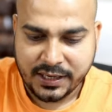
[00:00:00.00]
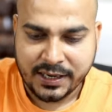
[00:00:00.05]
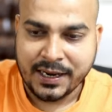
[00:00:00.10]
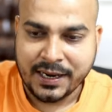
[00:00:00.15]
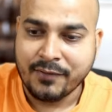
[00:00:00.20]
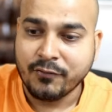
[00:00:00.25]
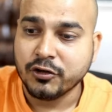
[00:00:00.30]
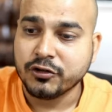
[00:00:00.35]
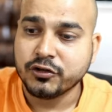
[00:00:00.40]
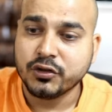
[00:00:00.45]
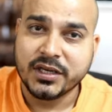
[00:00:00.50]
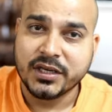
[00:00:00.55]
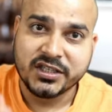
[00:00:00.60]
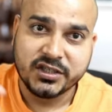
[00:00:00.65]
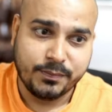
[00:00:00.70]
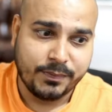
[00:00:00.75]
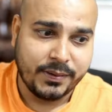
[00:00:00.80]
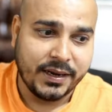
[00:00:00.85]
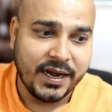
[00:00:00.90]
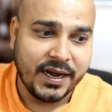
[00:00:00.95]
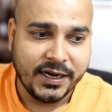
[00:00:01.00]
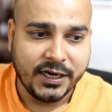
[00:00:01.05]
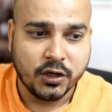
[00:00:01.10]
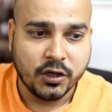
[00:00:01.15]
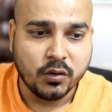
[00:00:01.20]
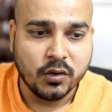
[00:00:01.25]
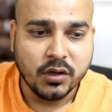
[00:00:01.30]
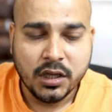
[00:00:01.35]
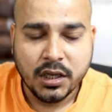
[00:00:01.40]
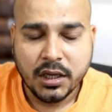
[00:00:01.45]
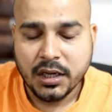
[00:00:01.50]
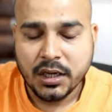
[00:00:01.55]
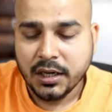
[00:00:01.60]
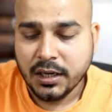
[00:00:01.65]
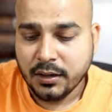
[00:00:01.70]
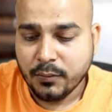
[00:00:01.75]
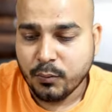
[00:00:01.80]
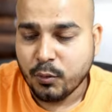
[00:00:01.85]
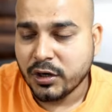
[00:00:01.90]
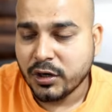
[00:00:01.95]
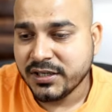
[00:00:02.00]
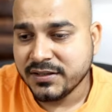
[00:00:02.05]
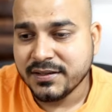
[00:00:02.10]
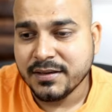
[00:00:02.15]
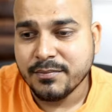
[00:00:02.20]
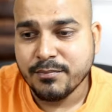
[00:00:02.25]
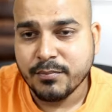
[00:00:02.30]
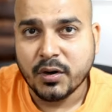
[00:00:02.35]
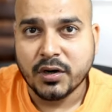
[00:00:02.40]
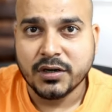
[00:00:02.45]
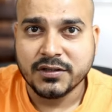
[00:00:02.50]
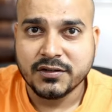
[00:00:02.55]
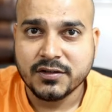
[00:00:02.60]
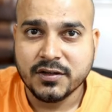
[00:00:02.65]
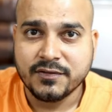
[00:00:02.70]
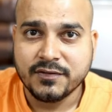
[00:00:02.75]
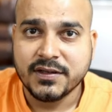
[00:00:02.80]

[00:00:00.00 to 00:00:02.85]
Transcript: And I've also explained you what is the importance